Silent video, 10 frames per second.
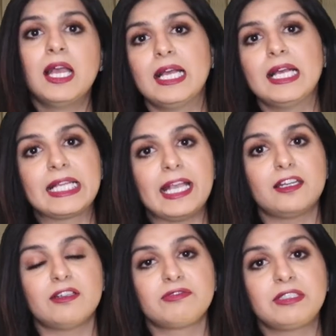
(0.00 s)
uh,
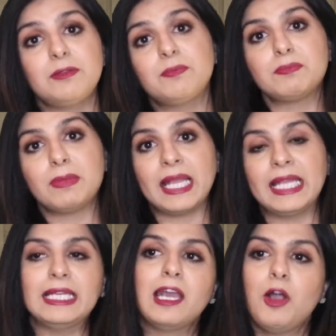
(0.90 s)
kind of keep in
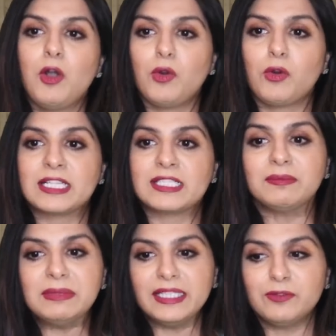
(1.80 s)
mind or
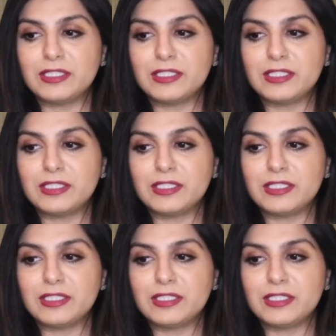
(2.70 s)
something